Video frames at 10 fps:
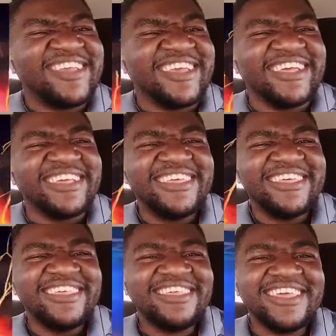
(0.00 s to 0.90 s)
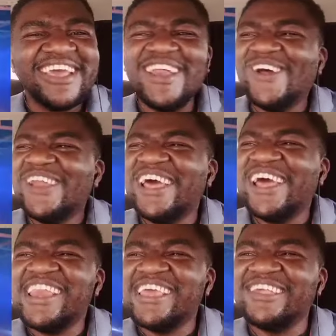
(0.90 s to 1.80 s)
Input. She get on her
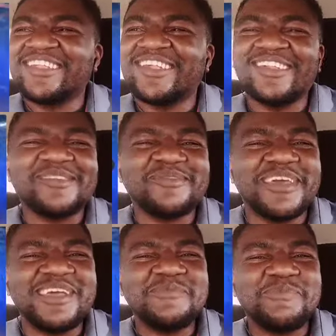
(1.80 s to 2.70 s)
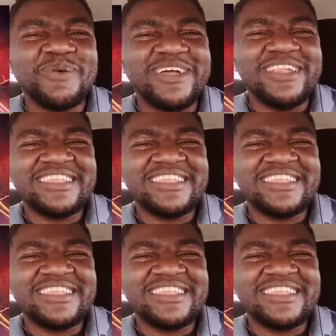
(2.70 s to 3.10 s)
knees because of input.